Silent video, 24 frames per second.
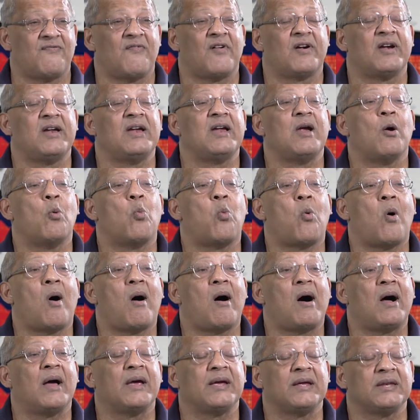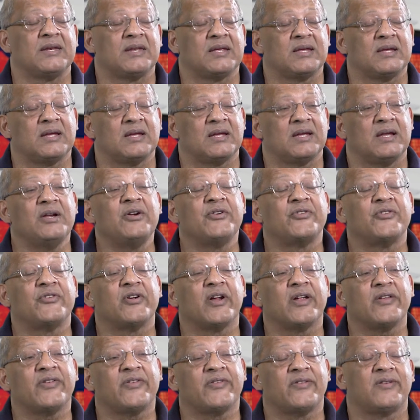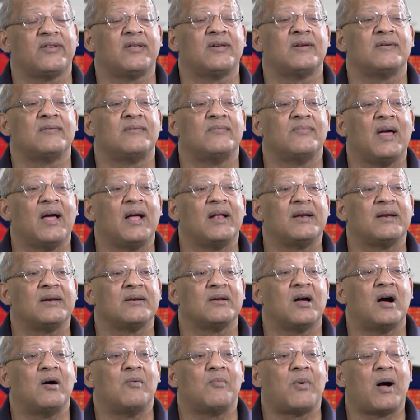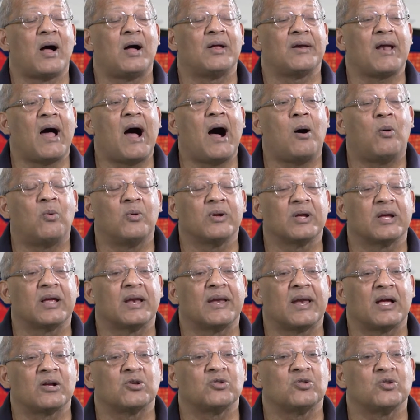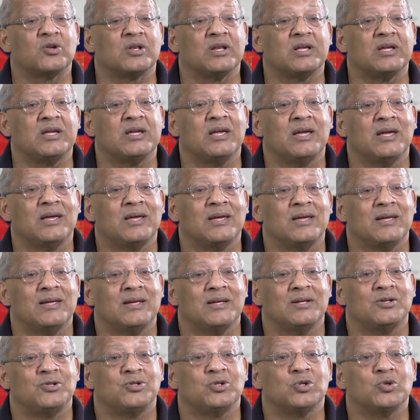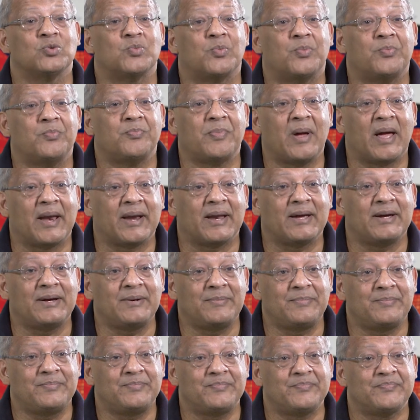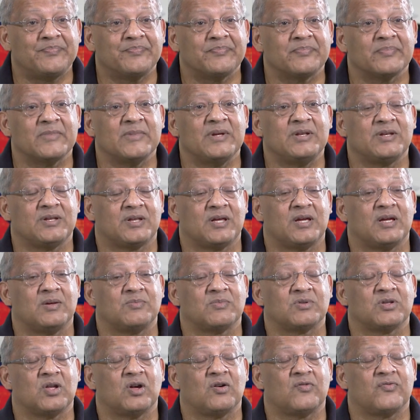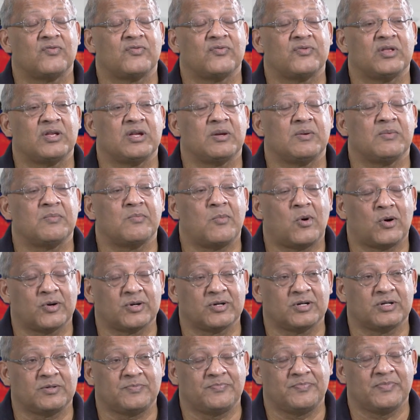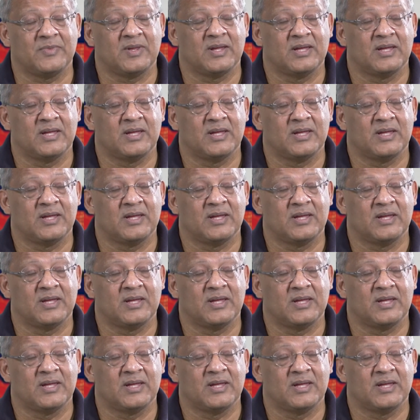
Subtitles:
very wide interest then about how we can actually do better in terms of the model,